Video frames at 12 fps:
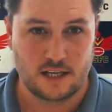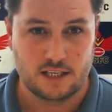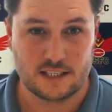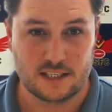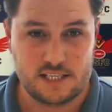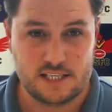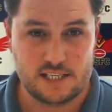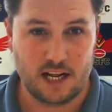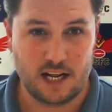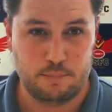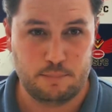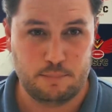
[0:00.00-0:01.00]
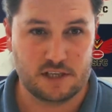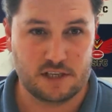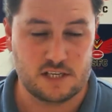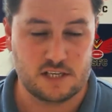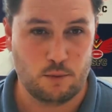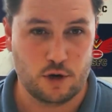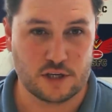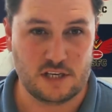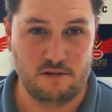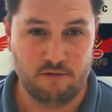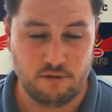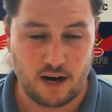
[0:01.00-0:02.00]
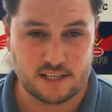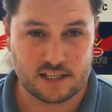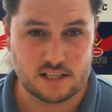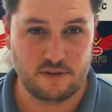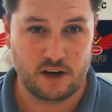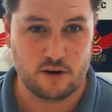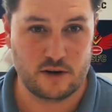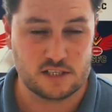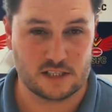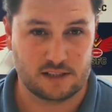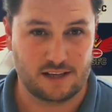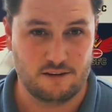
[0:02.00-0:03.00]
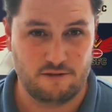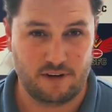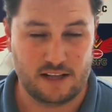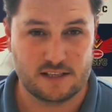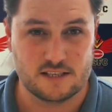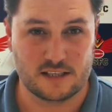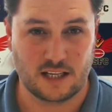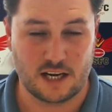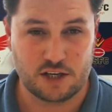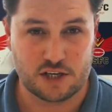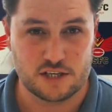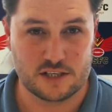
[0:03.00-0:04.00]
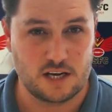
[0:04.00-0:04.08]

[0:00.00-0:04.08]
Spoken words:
listing in our business networks, invites to various events and lunches,